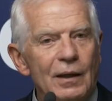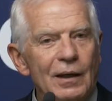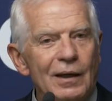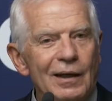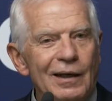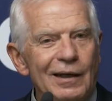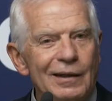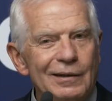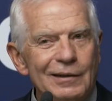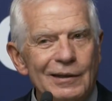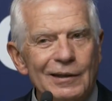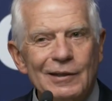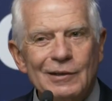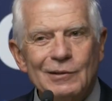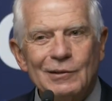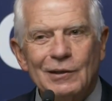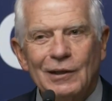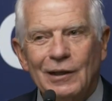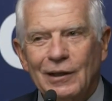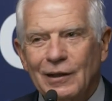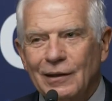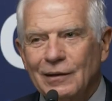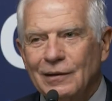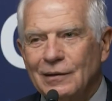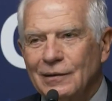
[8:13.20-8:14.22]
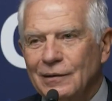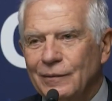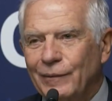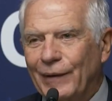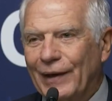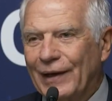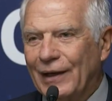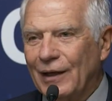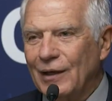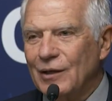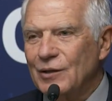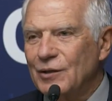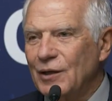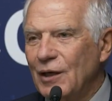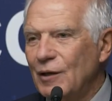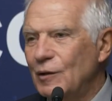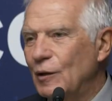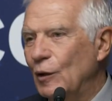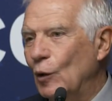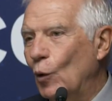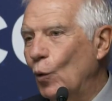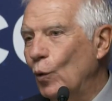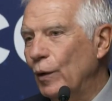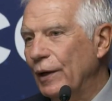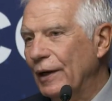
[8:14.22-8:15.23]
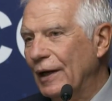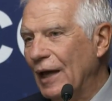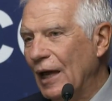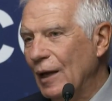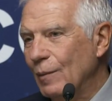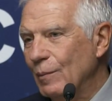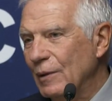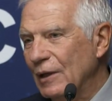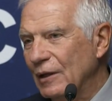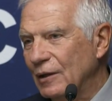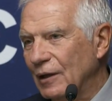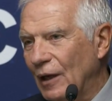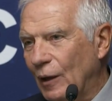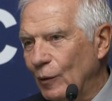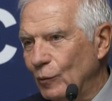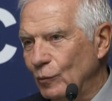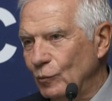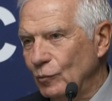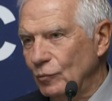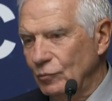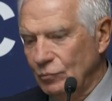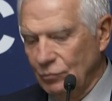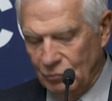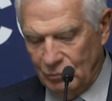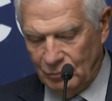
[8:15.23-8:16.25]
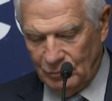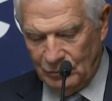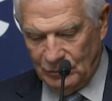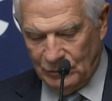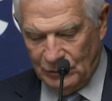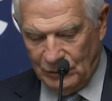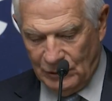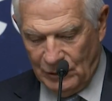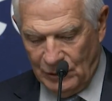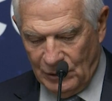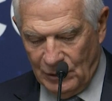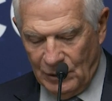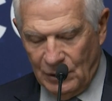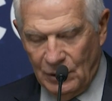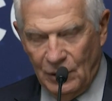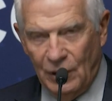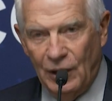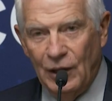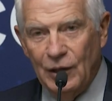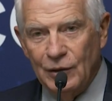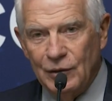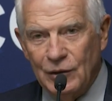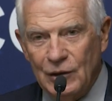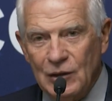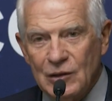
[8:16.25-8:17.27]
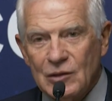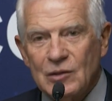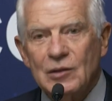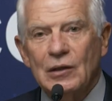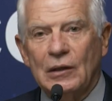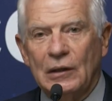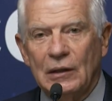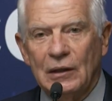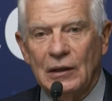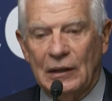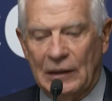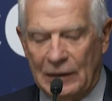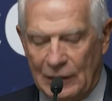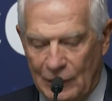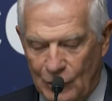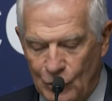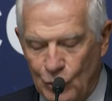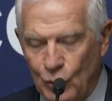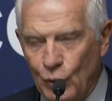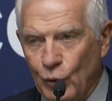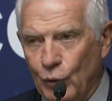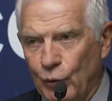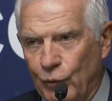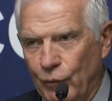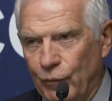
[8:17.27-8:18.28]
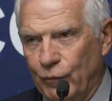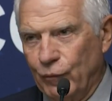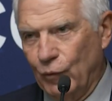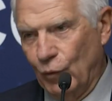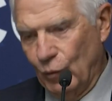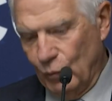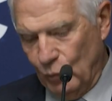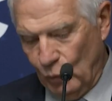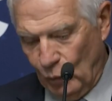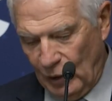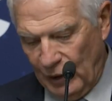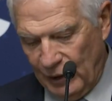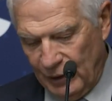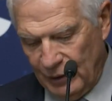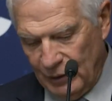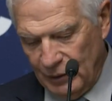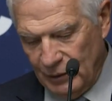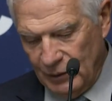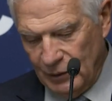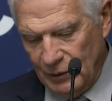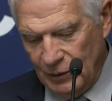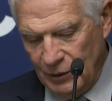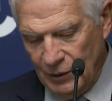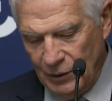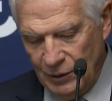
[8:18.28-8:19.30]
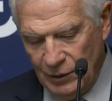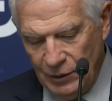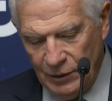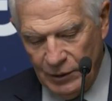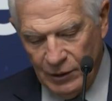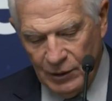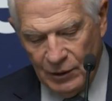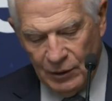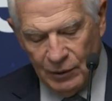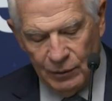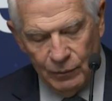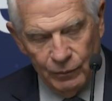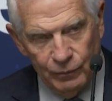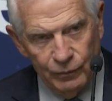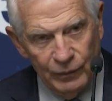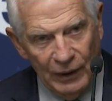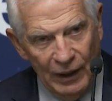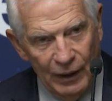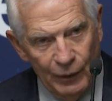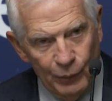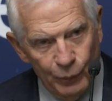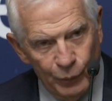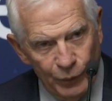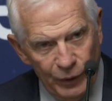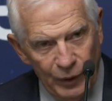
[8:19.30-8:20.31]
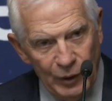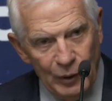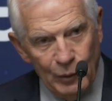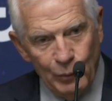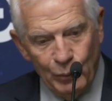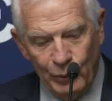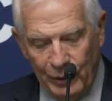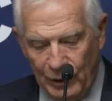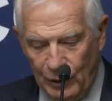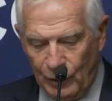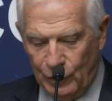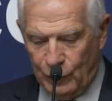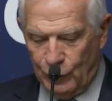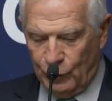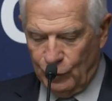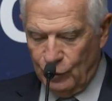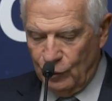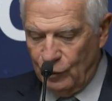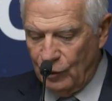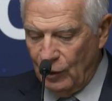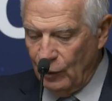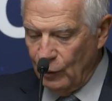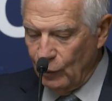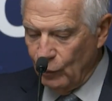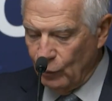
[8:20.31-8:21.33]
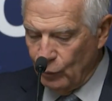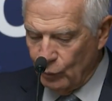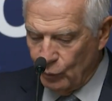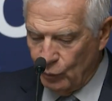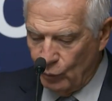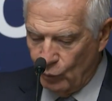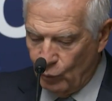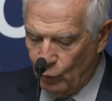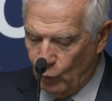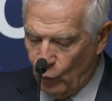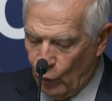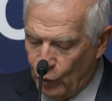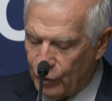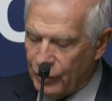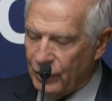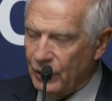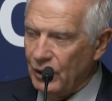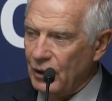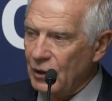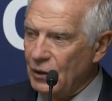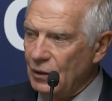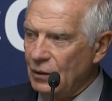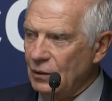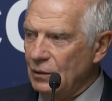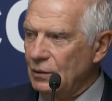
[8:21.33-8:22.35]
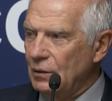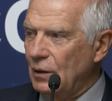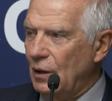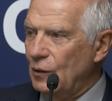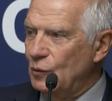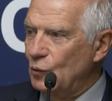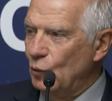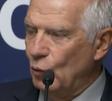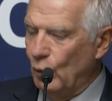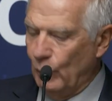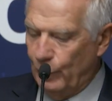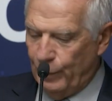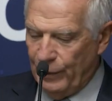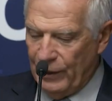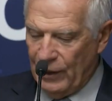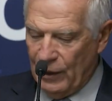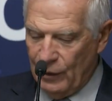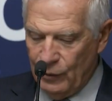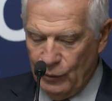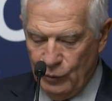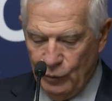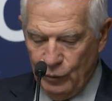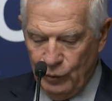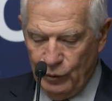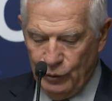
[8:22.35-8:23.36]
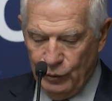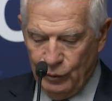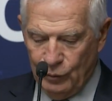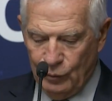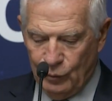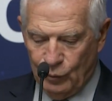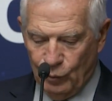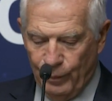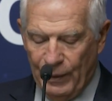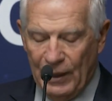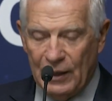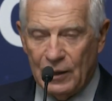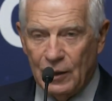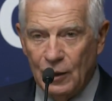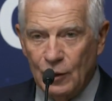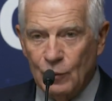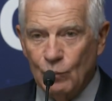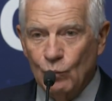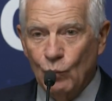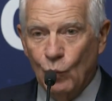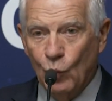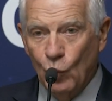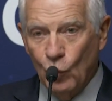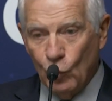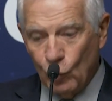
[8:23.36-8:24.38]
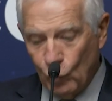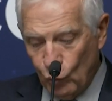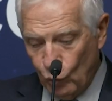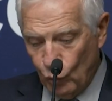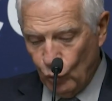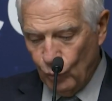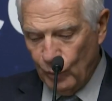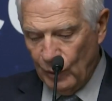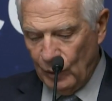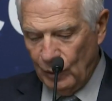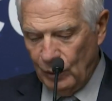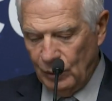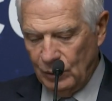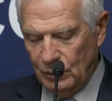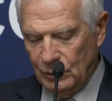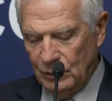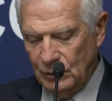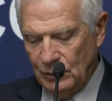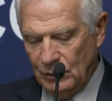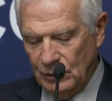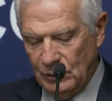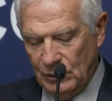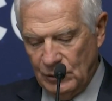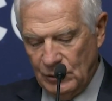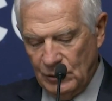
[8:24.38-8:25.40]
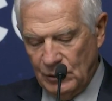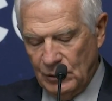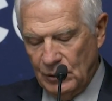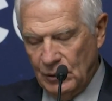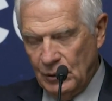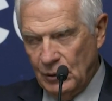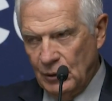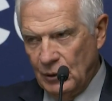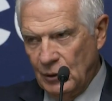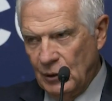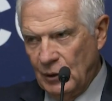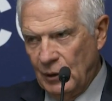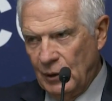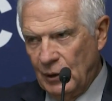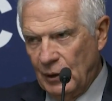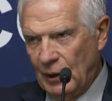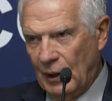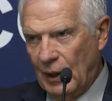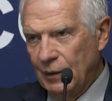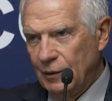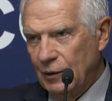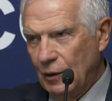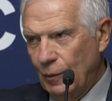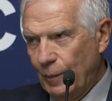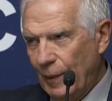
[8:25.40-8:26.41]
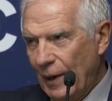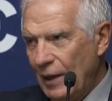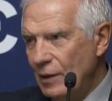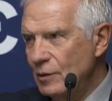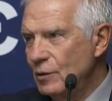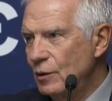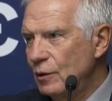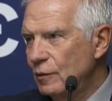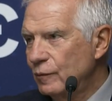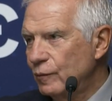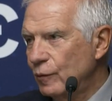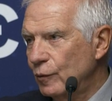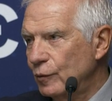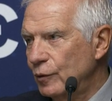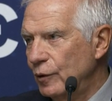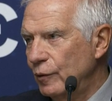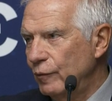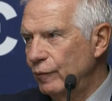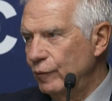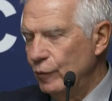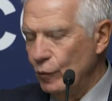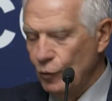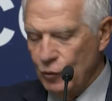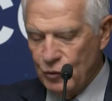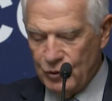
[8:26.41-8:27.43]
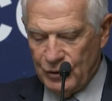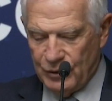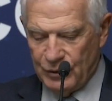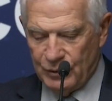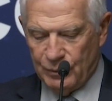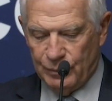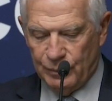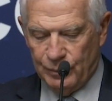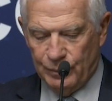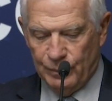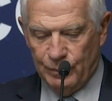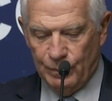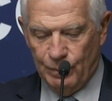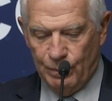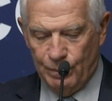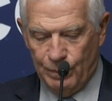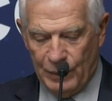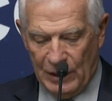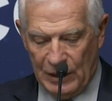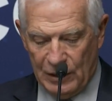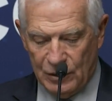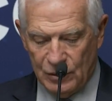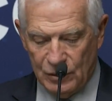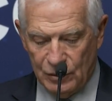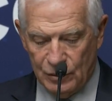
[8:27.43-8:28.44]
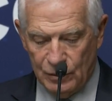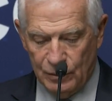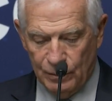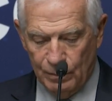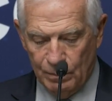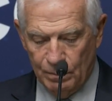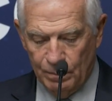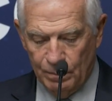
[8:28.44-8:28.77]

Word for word: It is, uh, we can say, the only game in town. It is the formula. And we will continue working as European Union to make it more global and the basis for the future peace.